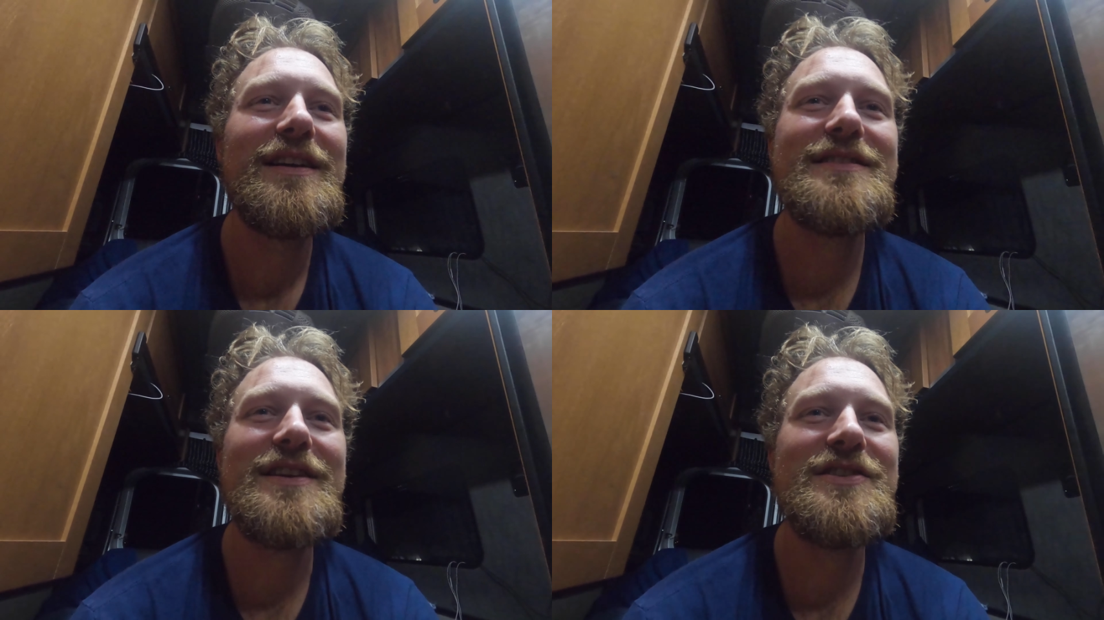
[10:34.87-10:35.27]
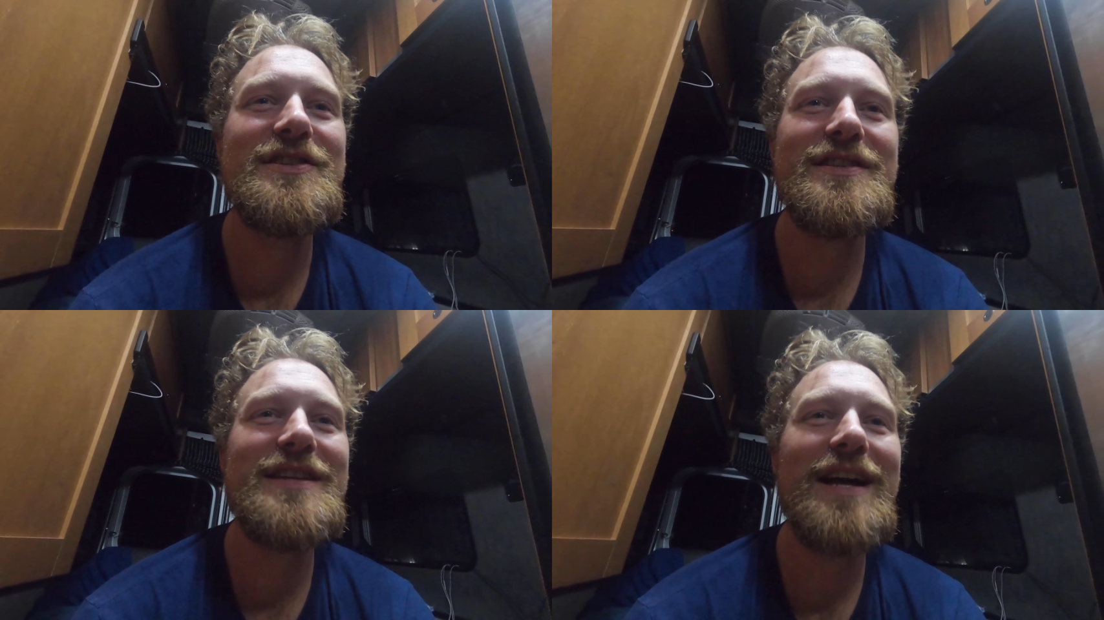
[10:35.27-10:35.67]
it's like she
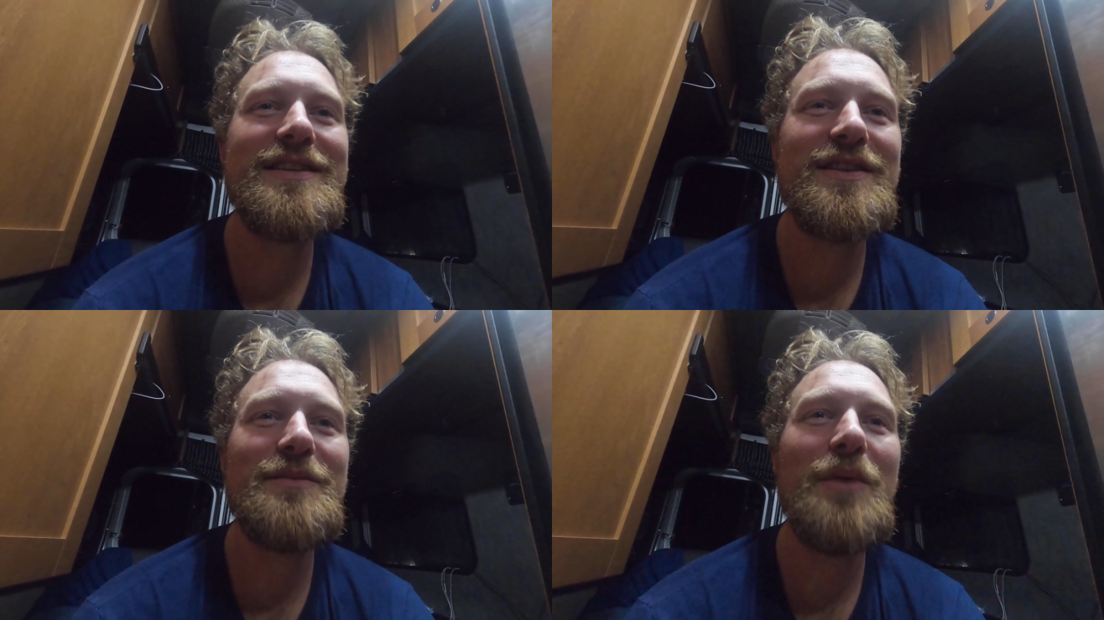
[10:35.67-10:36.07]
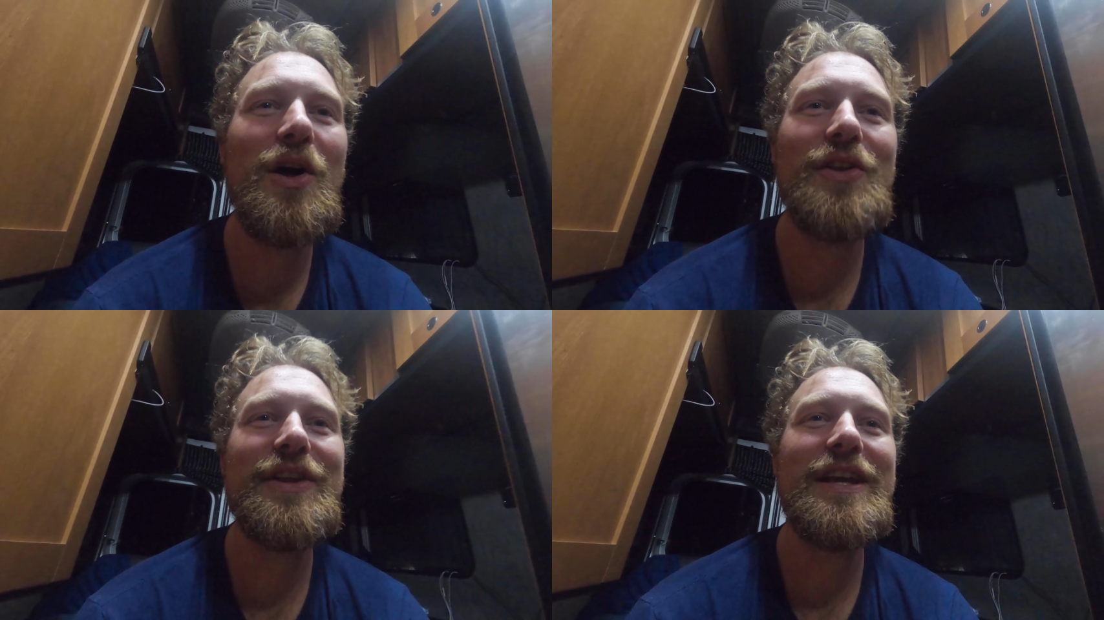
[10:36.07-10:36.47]
just got to the
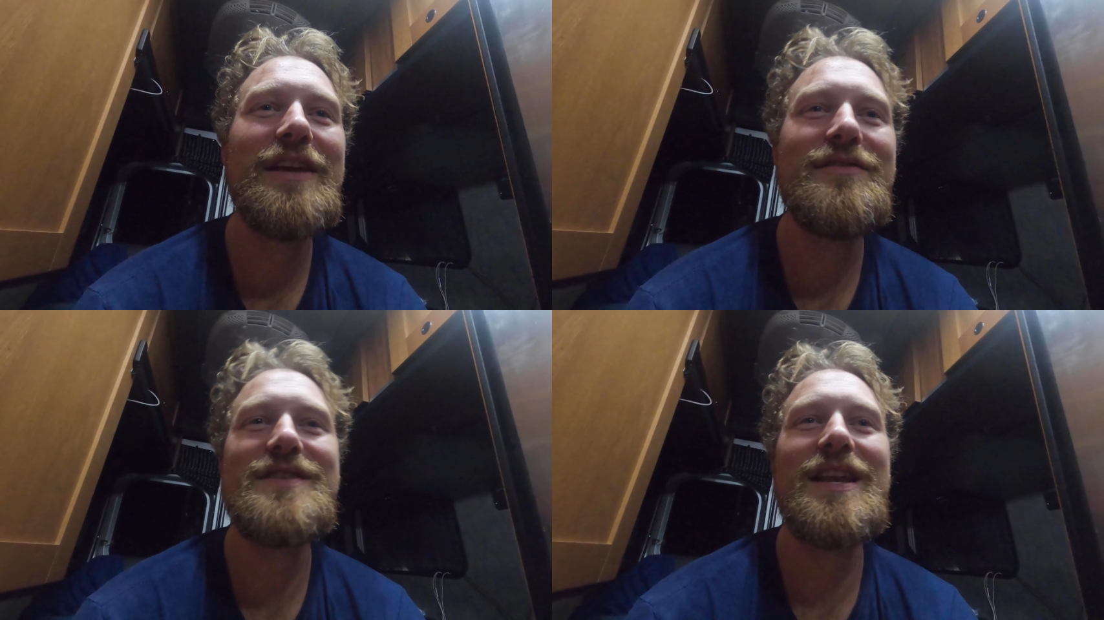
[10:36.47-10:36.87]
Maldives